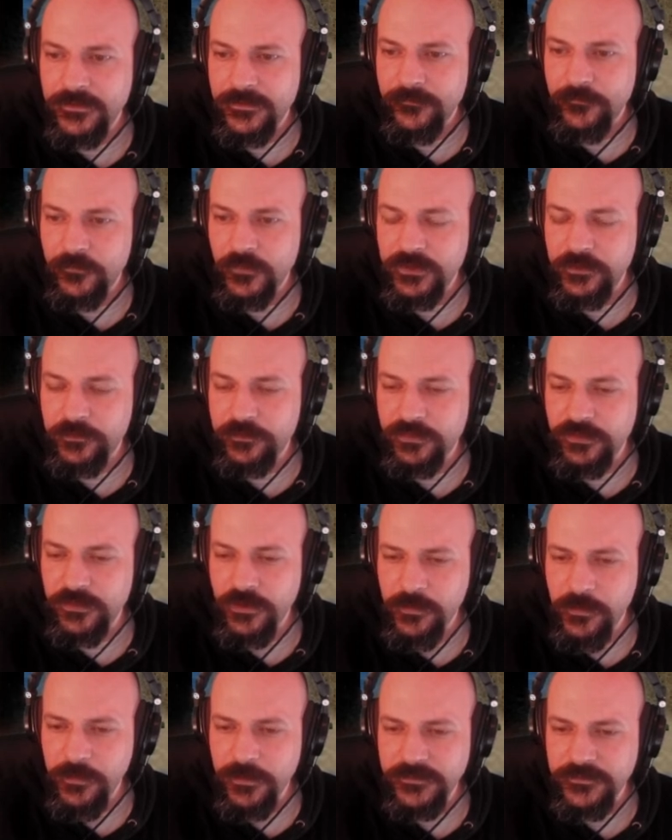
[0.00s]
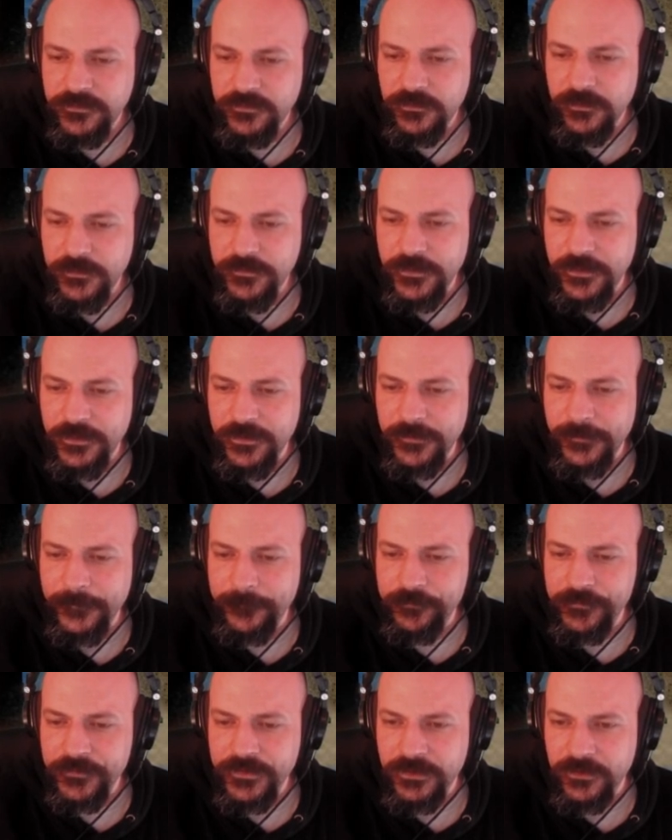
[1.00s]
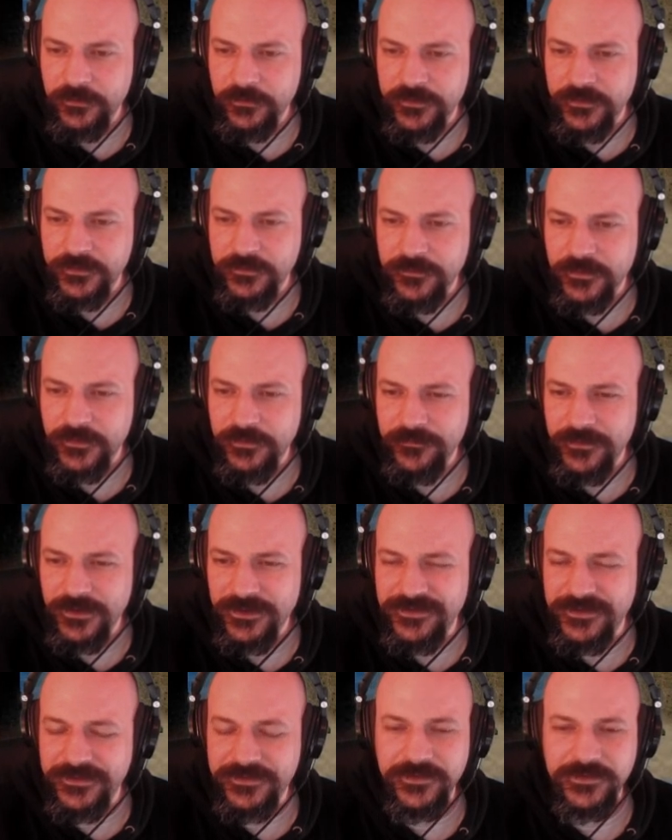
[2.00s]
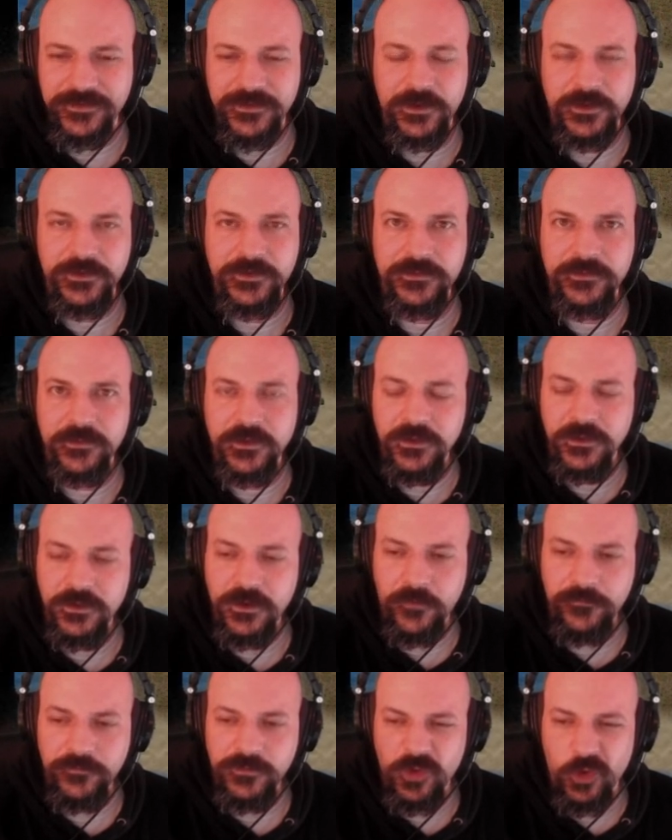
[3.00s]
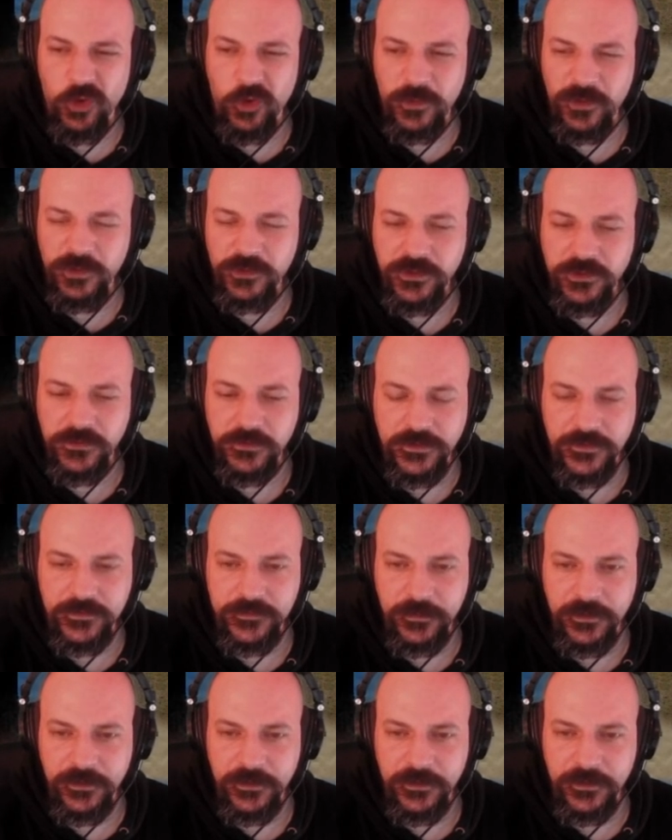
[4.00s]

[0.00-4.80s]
We could probably do with a decent size of normal units.